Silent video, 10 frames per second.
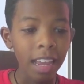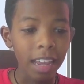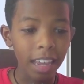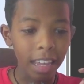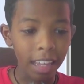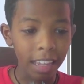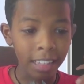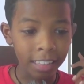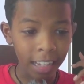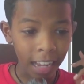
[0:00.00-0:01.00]
uh,
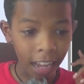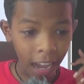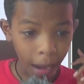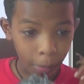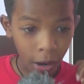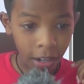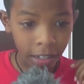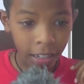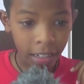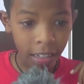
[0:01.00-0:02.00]
in the
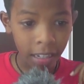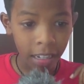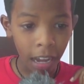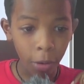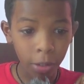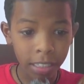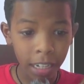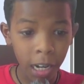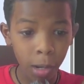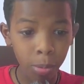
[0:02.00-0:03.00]
Amharic uh, language
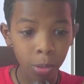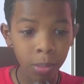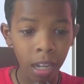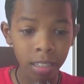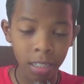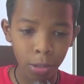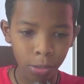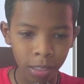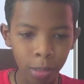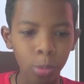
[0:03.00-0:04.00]
and uploads other
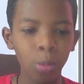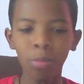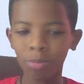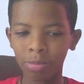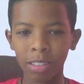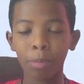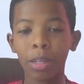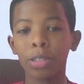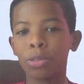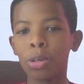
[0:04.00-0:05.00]
content too. And
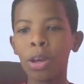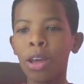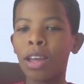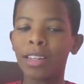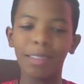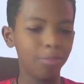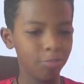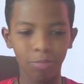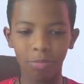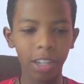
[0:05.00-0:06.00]
that's
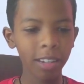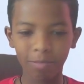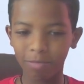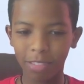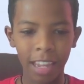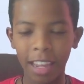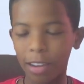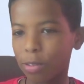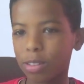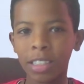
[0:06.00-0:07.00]
well, you
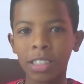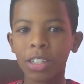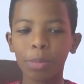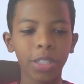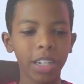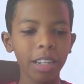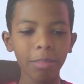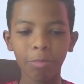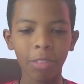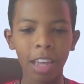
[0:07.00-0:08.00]
know, description.
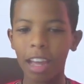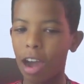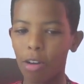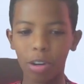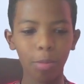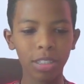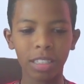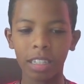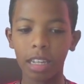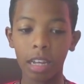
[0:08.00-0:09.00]
Around almost
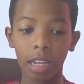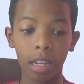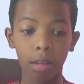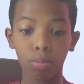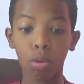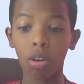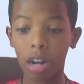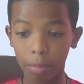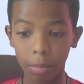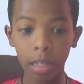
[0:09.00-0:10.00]
the uh,
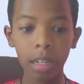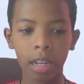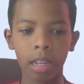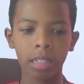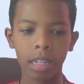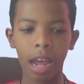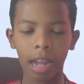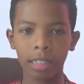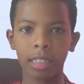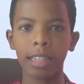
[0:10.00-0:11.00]
programming uh,
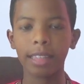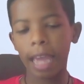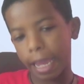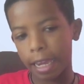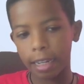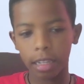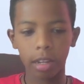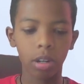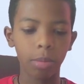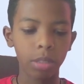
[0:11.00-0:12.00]
slash and slash. Yeah,
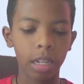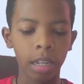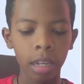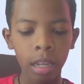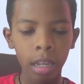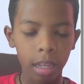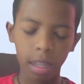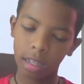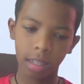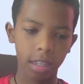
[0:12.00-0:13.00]
I'm sorry.
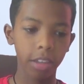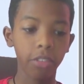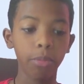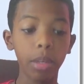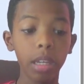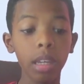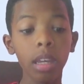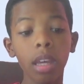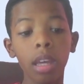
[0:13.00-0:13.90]
Uh, give me.